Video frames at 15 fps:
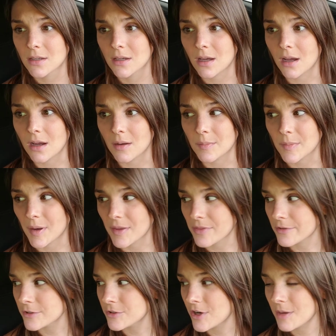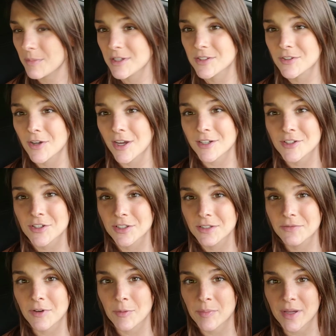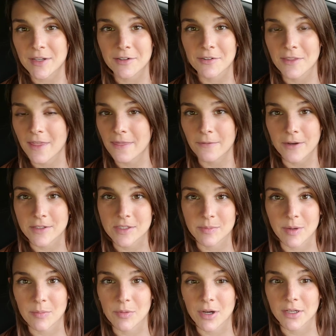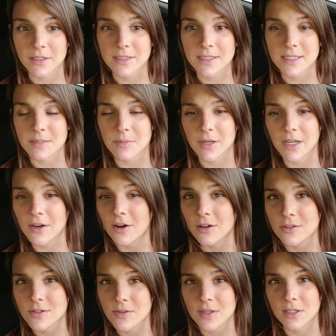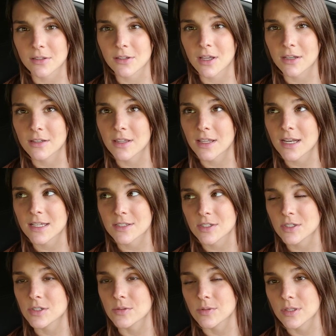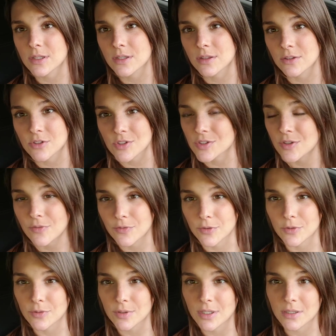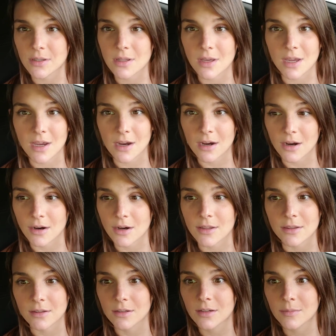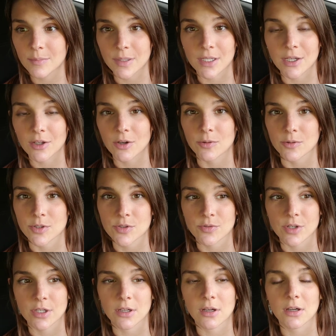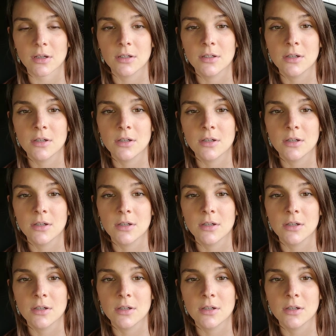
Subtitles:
my third trimester actually felt better than the rest of my pregnancy, but I also think a lot of that has to do with just the food and the air and being in Costa Rica.